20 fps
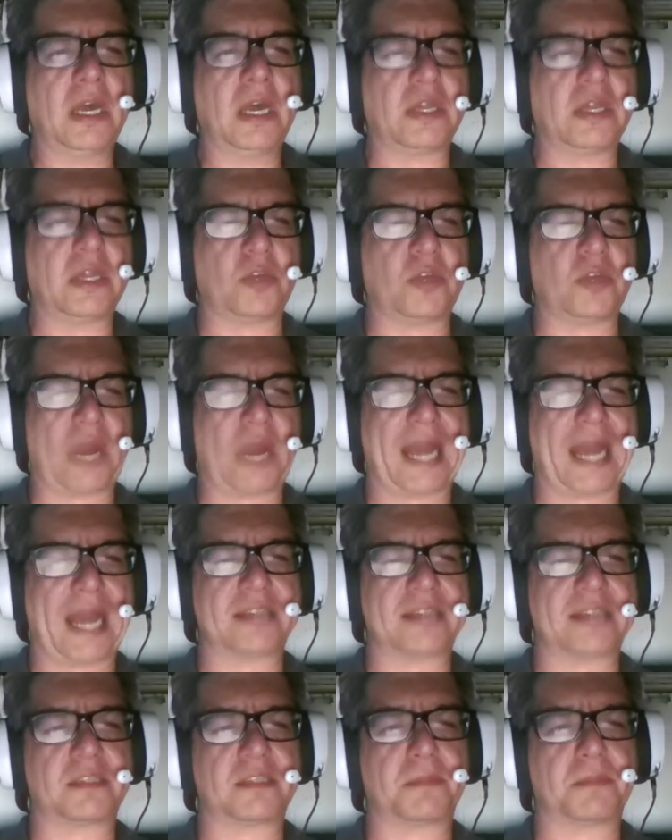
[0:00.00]
You
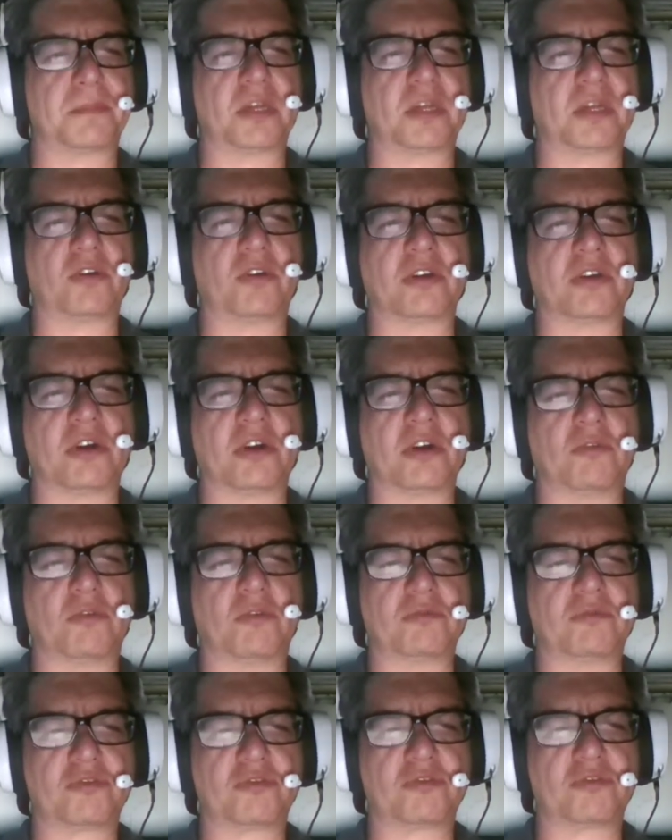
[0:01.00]
had to blow your
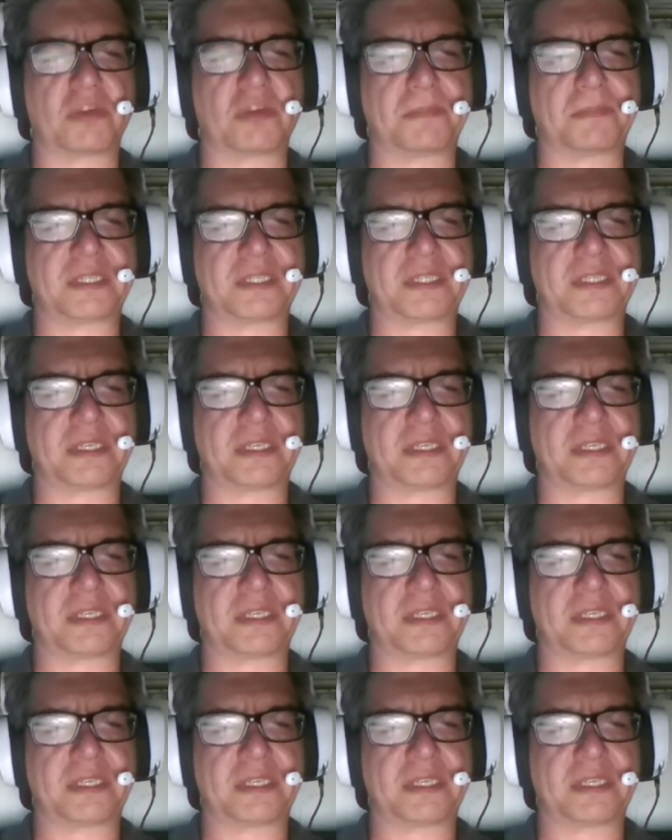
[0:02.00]
own trumpet